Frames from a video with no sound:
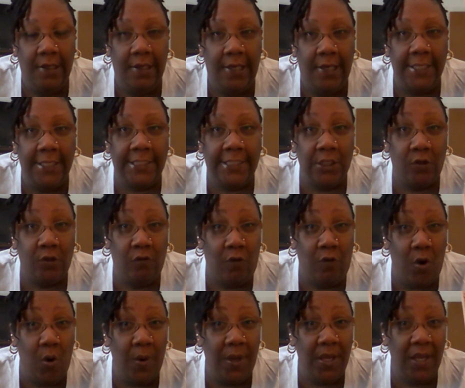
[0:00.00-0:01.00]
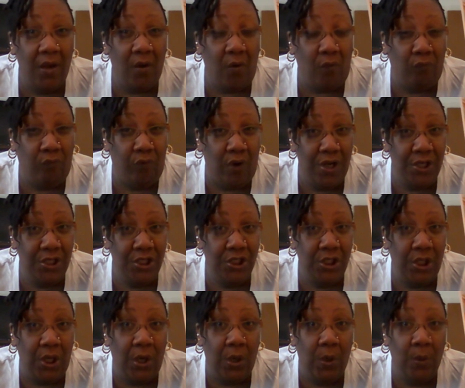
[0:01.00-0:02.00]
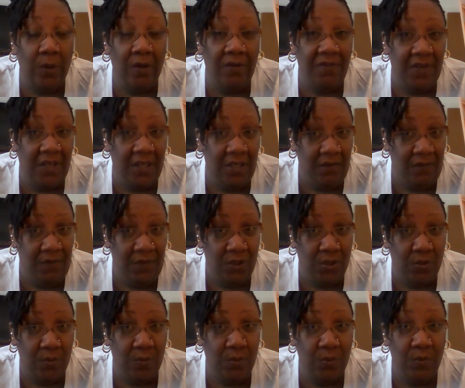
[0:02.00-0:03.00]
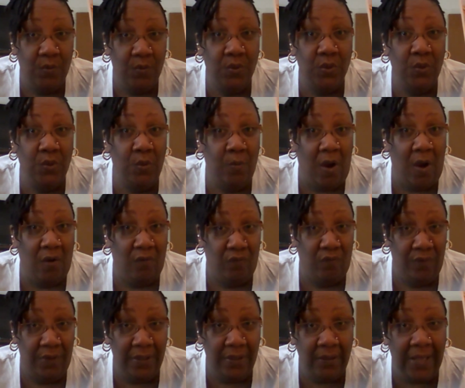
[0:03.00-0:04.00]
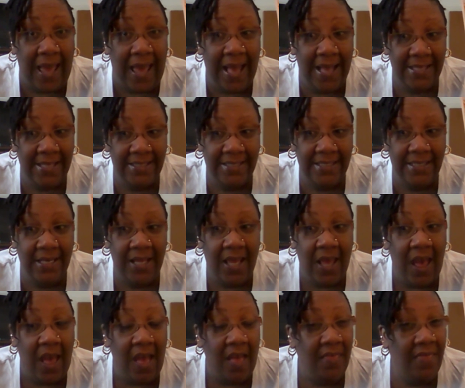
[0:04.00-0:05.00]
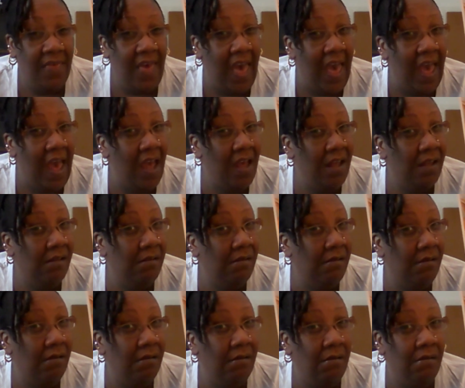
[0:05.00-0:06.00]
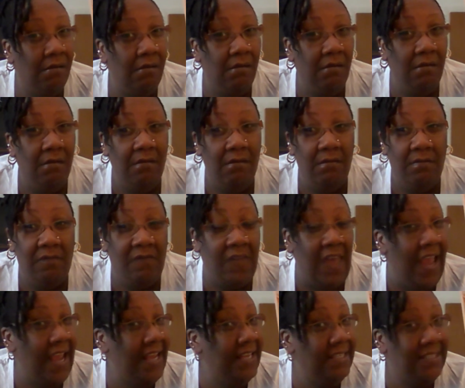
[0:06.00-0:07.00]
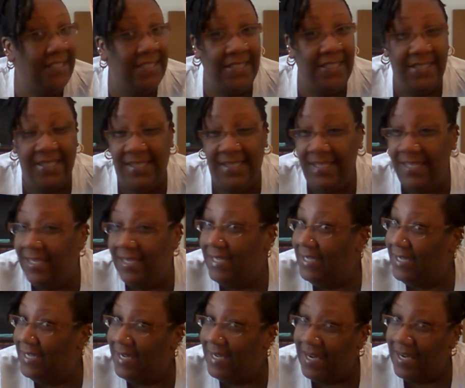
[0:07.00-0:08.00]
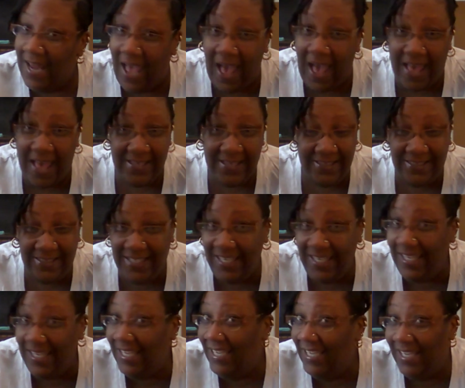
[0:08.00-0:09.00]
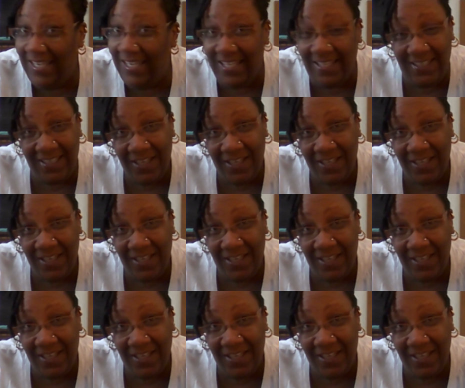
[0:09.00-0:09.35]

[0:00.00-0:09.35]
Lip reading: it's a growing ratio of individuals whom are realizing that they did not lead